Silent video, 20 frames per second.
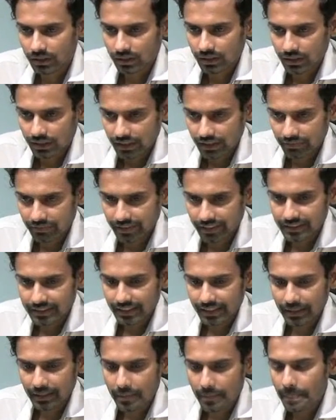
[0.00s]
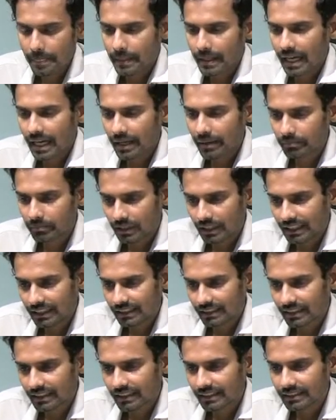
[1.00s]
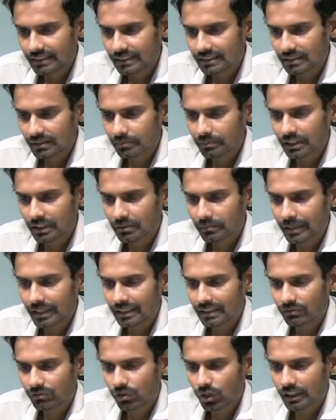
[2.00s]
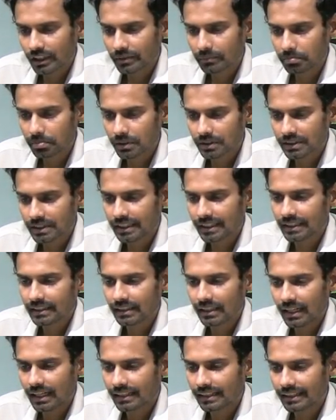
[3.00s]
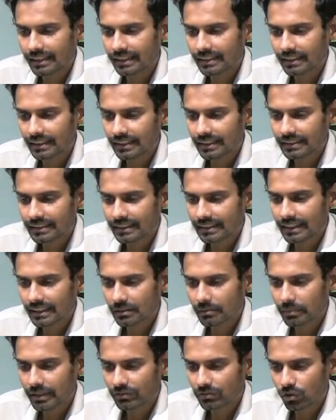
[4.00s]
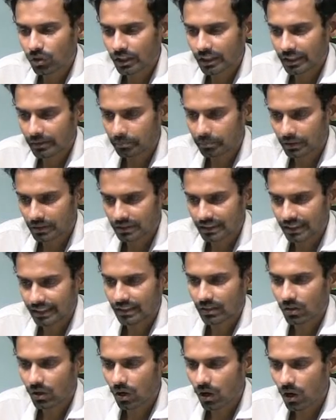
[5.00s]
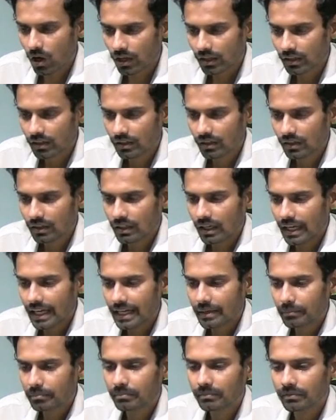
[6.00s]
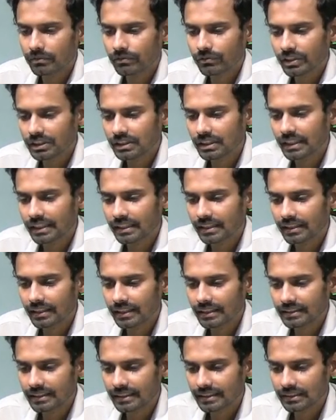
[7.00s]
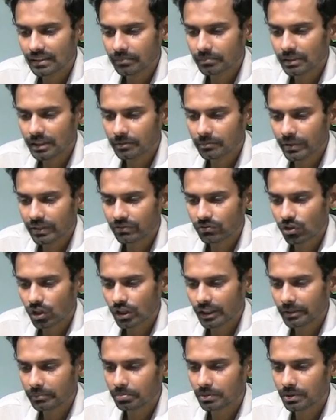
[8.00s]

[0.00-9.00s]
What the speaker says: If I say I am increasing something by 40% and decreasing it by 40%, or I am first decreasing something by 40%